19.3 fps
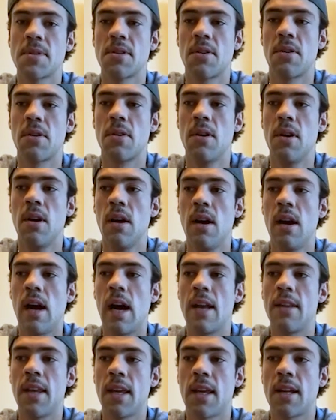So
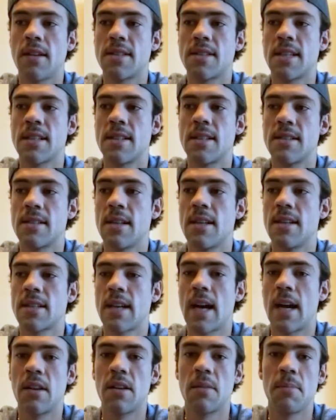I think consistency is
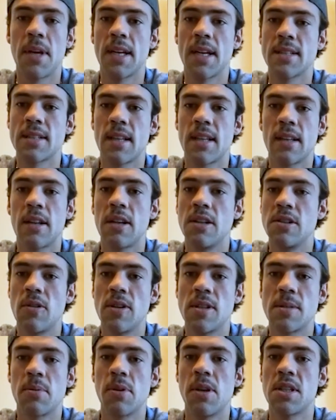kind of the biggest thing that he's
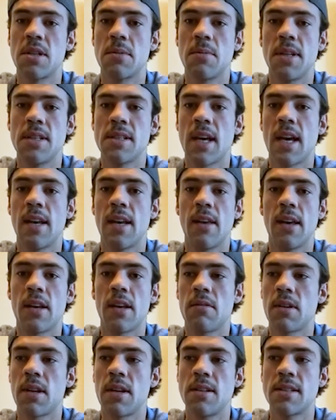always preached to me, is, hey, like,
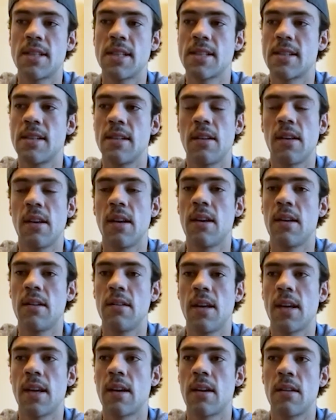consistently,
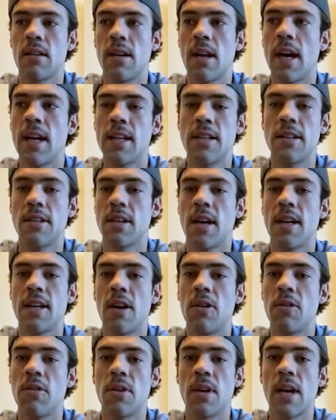like, night in, night
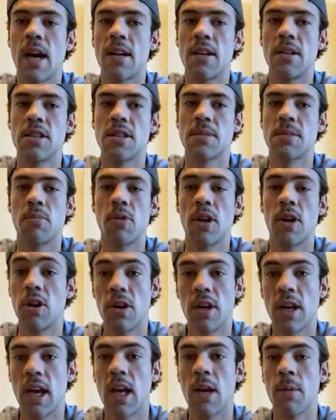out, you got to just bring
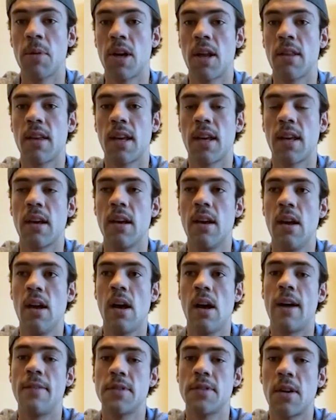your game. And I think
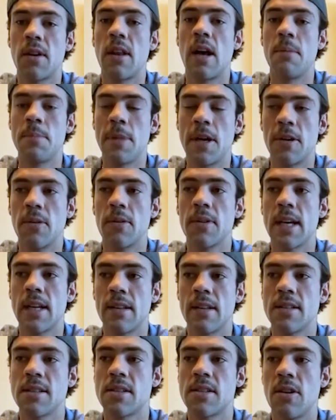I've done a lot better with
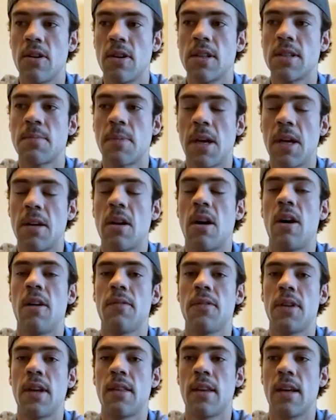that this year, and it's paying
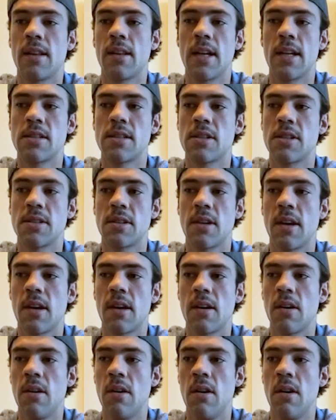off. And I think that's just
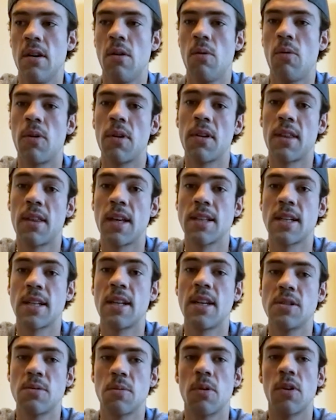like one of the things
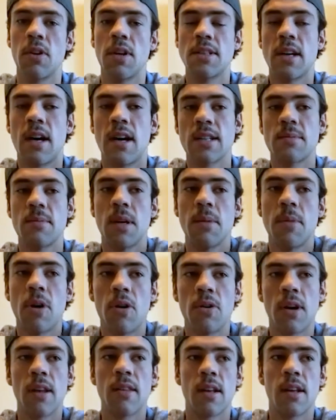that he's really talked to me
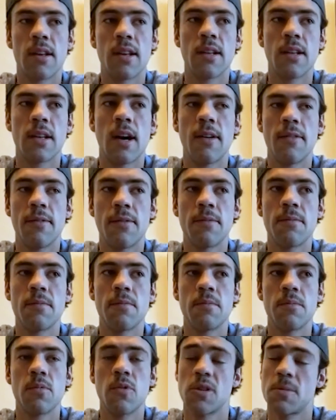about, and I think that I've
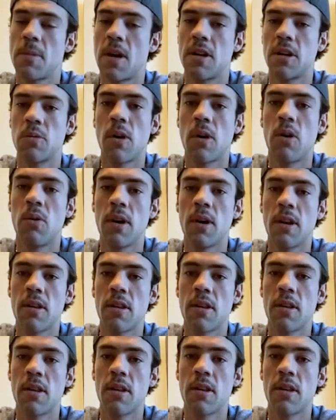responded well with.